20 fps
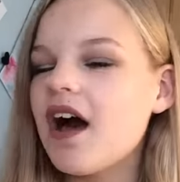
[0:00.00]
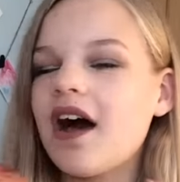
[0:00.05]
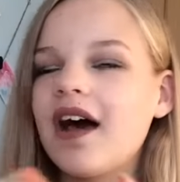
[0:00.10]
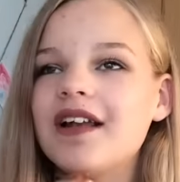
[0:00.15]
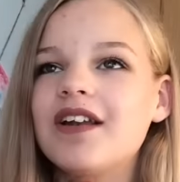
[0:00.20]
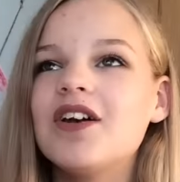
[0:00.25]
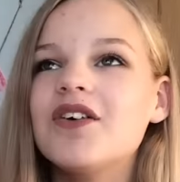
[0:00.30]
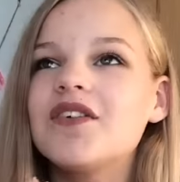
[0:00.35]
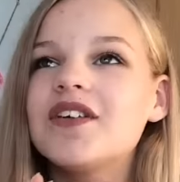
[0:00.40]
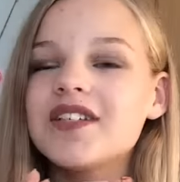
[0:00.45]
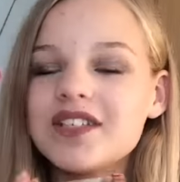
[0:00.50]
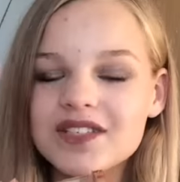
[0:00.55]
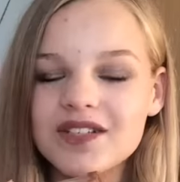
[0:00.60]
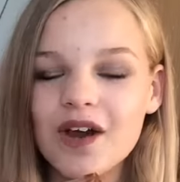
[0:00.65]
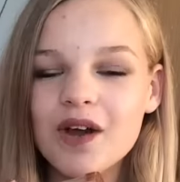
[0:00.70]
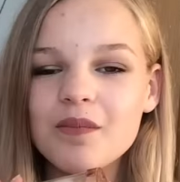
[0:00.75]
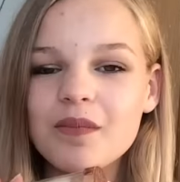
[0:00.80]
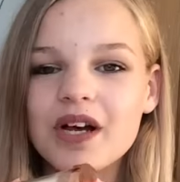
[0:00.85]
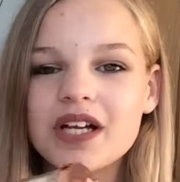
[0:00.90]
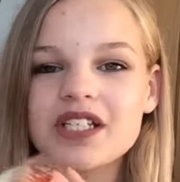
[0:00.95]
I love it
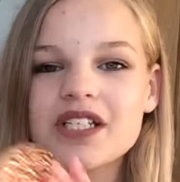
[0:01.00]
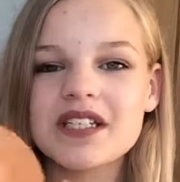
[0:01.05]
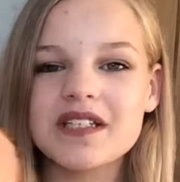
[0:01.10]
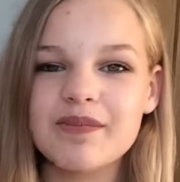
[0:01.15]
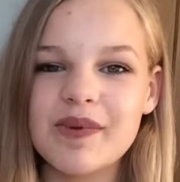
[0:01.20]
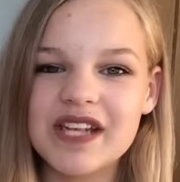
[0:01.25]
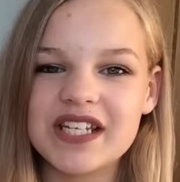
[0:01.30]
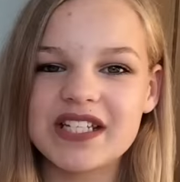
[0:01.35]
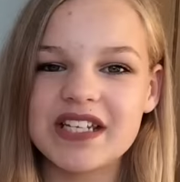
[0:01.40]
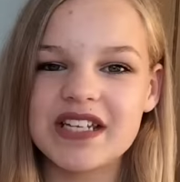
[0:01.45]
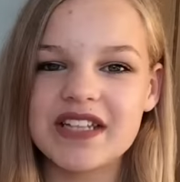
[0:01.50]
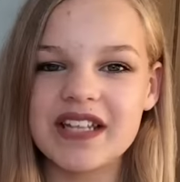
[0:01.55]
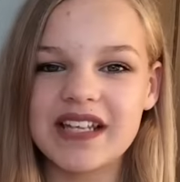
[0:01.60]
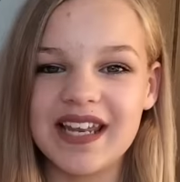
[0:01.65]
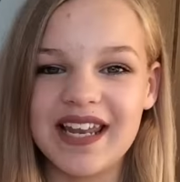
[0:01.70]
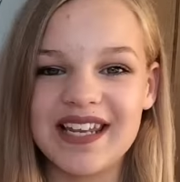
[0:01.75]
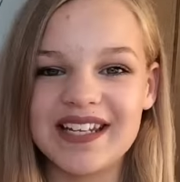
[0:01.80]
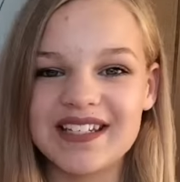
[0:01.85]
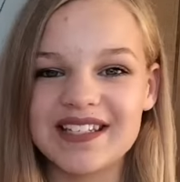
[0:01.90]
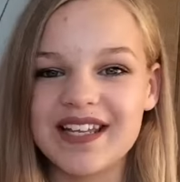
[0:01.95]
so much, especially the
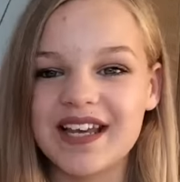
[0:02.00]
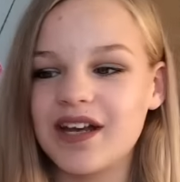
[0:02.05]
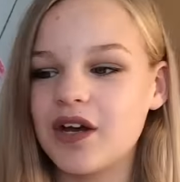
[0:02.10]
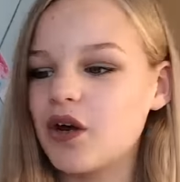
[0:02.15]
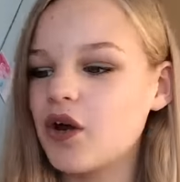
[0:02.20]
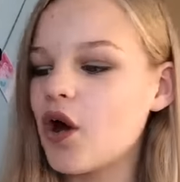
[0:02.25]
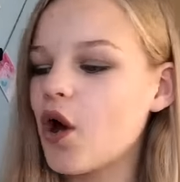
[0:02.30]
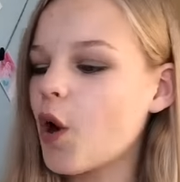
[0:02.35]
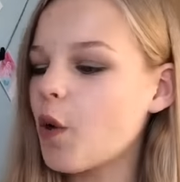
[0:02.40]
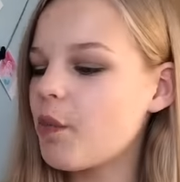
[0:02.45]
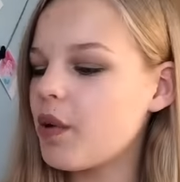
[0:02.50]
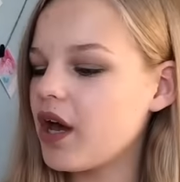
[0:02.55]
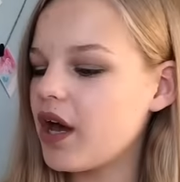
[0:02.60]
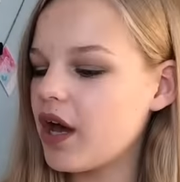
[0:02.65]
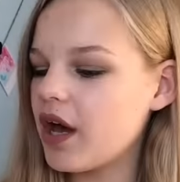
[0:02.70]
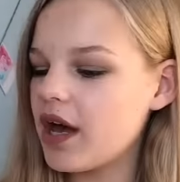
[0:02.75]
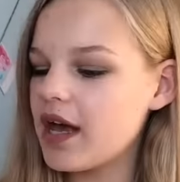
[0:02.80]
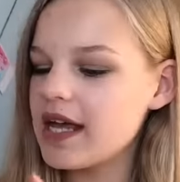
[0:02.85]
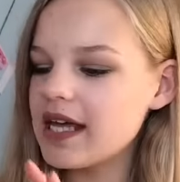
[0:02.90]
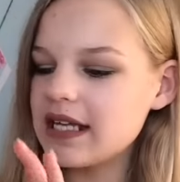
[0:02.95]
lid. It's like a
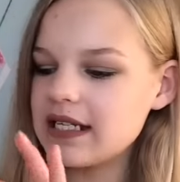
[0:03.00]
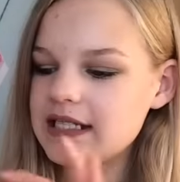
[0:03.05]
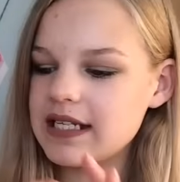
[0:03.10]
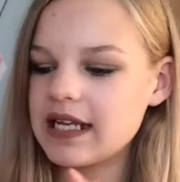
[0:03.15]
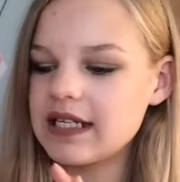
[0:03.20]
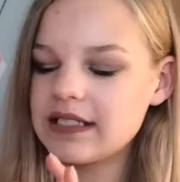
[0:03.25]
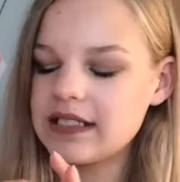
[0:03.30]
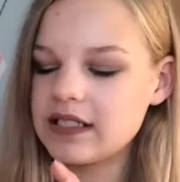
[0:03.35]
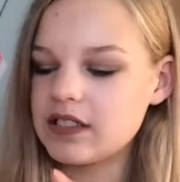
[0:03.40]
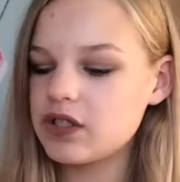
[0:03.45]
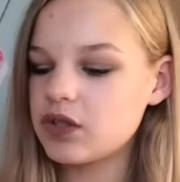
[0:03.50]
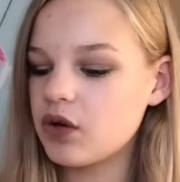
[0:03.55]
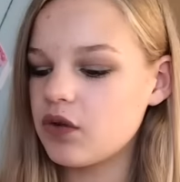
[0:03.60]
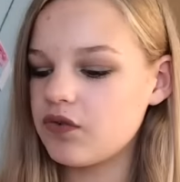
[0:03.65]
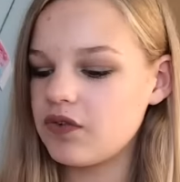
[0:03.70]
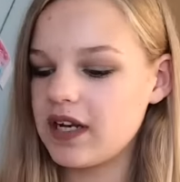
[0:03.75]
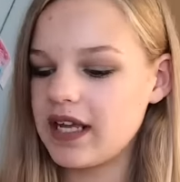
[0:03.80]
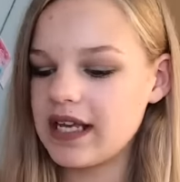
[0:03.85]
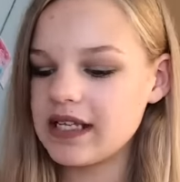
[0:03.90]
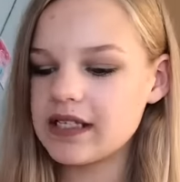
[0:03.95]
copper dented sort
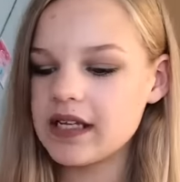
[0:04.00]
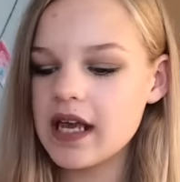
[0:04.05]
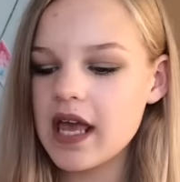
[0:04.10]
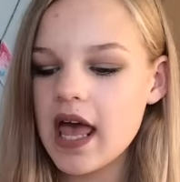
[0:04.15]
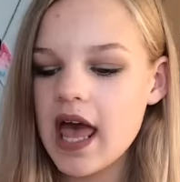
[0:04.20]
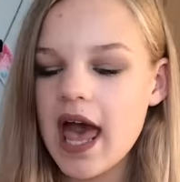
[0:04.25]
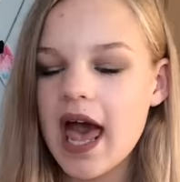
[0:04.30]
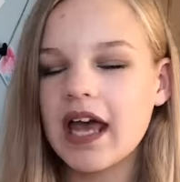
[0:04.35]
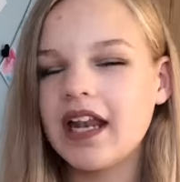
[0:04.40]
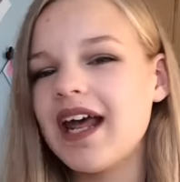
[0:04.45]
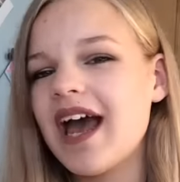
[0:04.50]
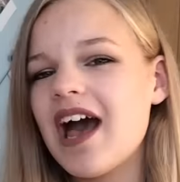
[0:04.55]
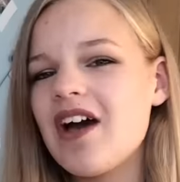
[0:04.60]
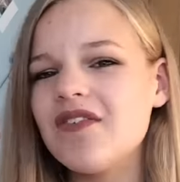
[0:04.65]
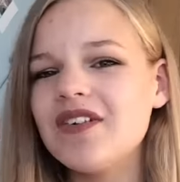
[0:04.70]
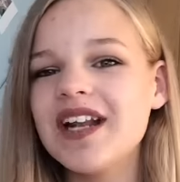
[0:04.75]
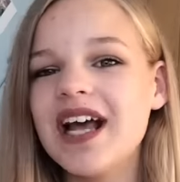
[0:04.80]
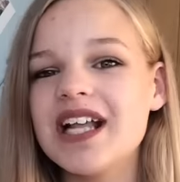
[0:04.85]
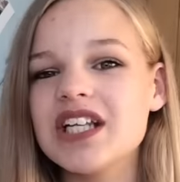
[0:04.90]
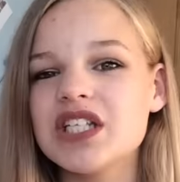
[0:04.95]
of lid, and I
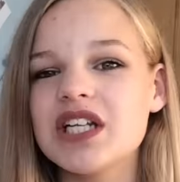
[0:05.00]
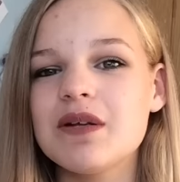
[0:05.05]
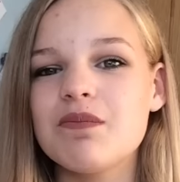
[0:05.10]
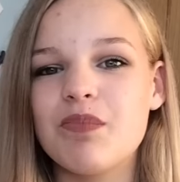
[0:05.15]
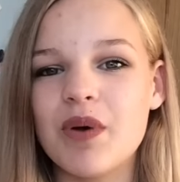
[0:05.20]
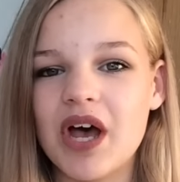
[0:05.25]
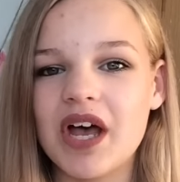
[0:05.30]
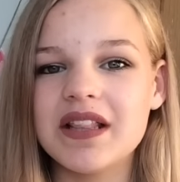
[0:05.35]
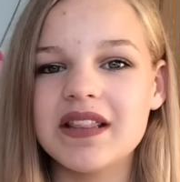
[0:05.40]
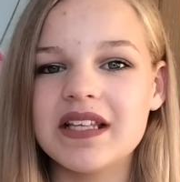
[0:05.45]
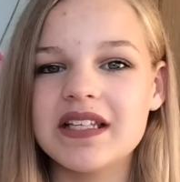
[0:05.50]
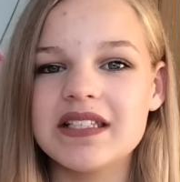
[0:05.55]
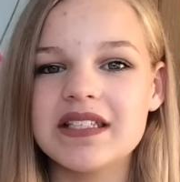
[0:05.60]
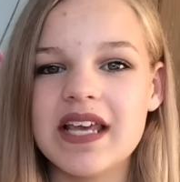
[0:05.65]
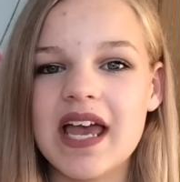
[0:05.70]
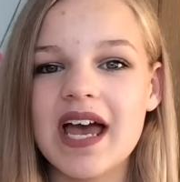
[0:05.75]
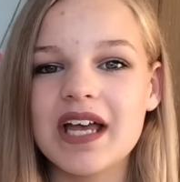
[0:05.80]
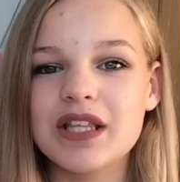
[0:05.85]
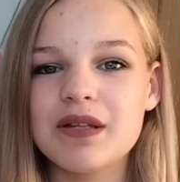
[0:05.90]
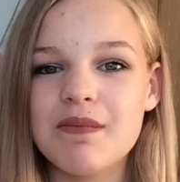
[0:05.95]
haven't actually burnt
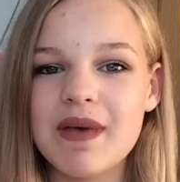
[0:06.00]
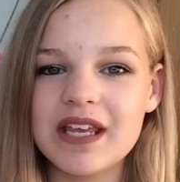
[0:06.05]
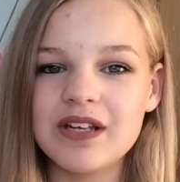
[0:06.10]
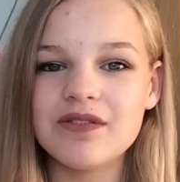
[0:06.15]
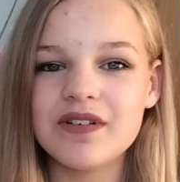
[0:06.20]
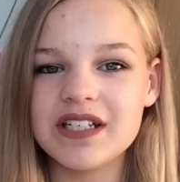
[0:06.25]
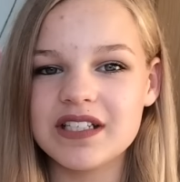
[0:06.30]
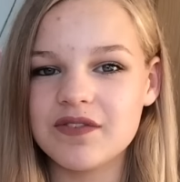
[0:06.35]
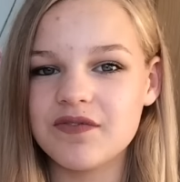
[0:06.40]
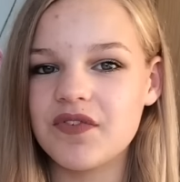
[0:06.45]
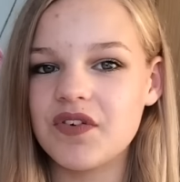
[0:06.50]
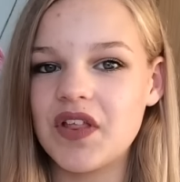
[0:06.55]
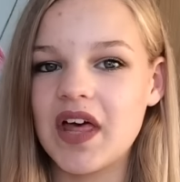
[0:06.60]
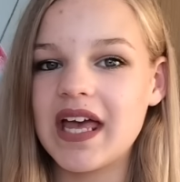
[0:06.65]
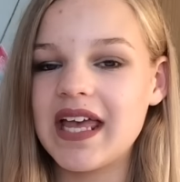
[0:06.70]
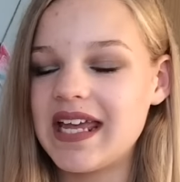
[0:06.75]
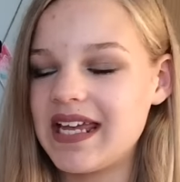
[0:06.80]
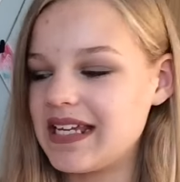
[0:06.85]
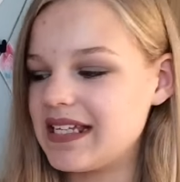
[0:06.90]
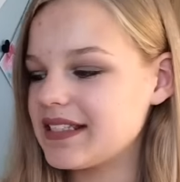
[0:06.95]
this yet, and the main reason for
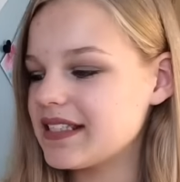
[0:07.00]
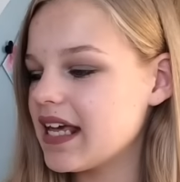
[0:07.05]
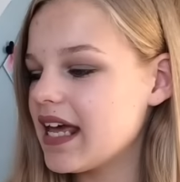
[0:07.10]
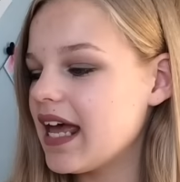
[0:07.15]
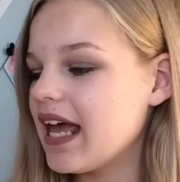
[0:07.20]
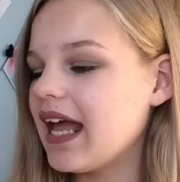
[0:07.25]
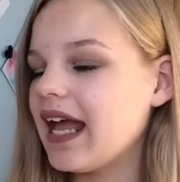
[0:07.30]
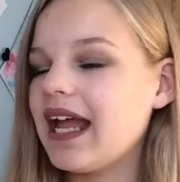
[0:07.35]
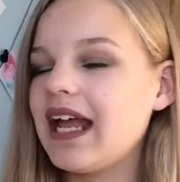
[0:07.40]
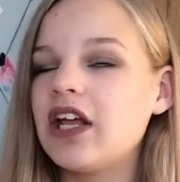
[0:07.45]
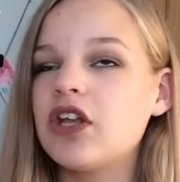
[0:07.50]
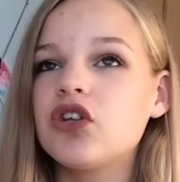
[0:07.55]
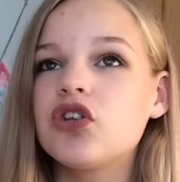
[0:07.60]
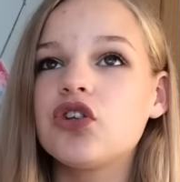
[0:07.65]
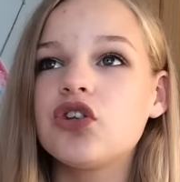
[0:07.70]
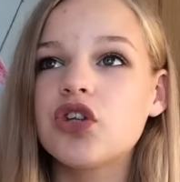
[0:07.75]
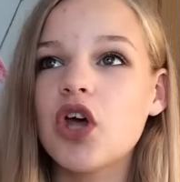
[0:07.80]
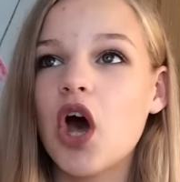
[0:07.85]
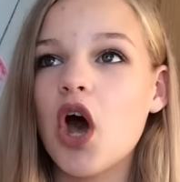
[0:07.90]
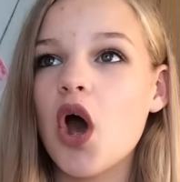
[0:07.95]
that is it's
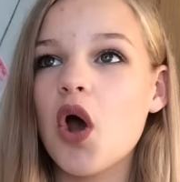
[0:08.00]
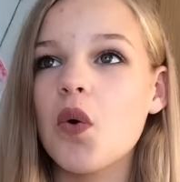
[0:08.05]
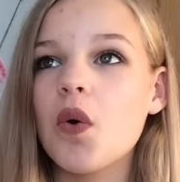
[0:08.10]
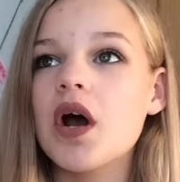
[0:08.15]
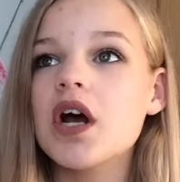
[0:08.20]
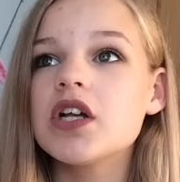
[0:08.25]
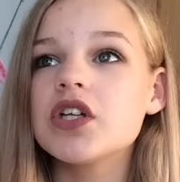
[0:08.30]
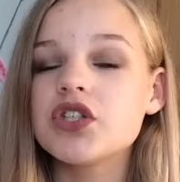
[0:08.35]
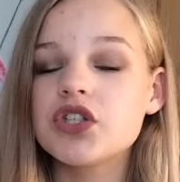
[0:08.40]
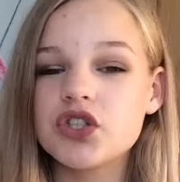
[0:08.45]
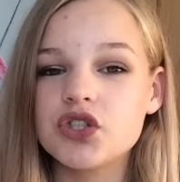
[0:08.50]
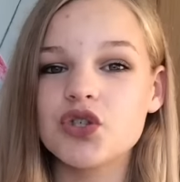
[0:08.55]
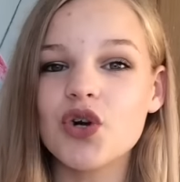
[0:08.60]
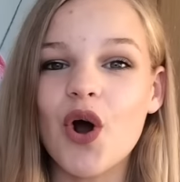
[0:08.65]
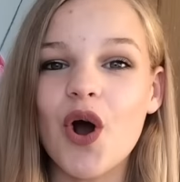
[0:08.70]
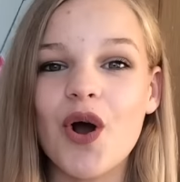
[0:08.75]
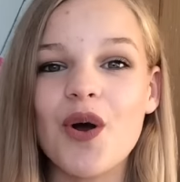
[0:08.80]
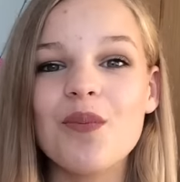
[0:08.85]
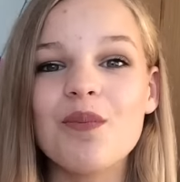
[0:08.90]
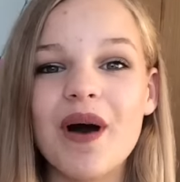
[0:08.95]
so
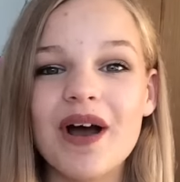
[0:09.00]
strong.